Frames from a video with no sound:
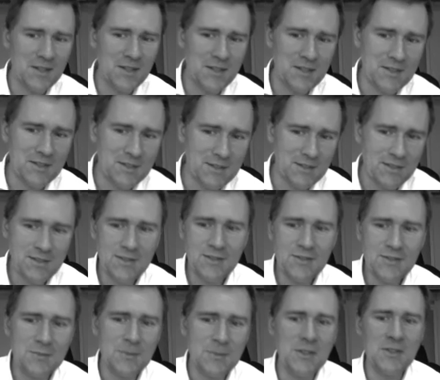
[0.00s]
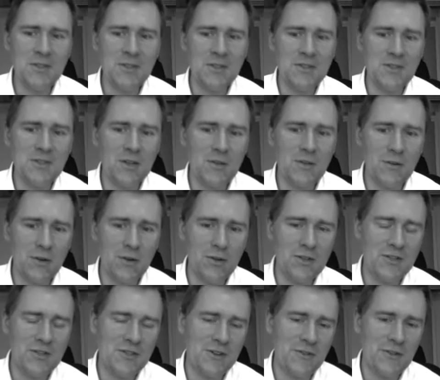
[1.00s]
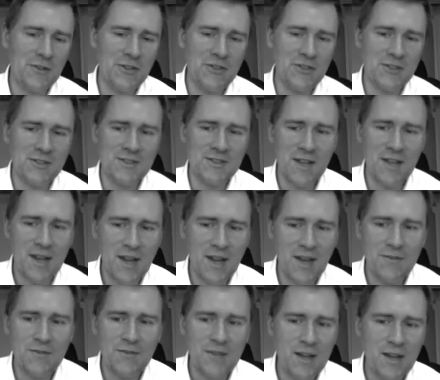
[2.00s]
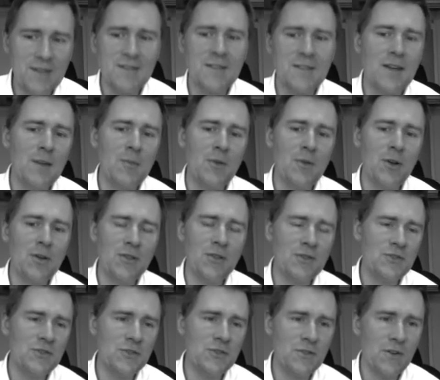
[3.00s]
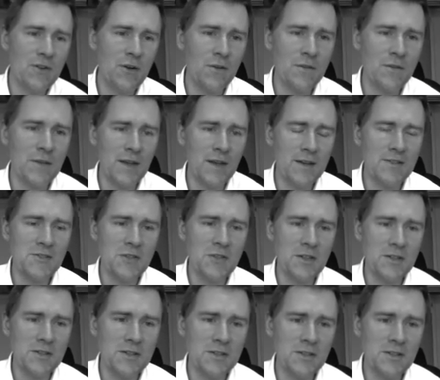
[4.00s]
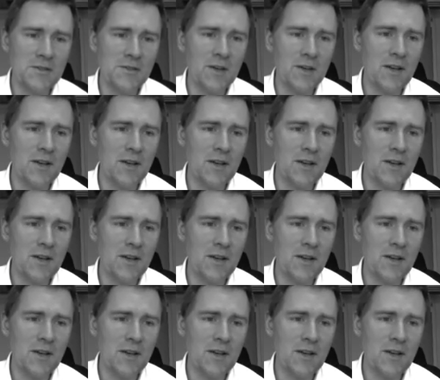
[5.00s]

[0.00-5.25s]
did speakers of earlier generations have that same knowledge of the S genitive?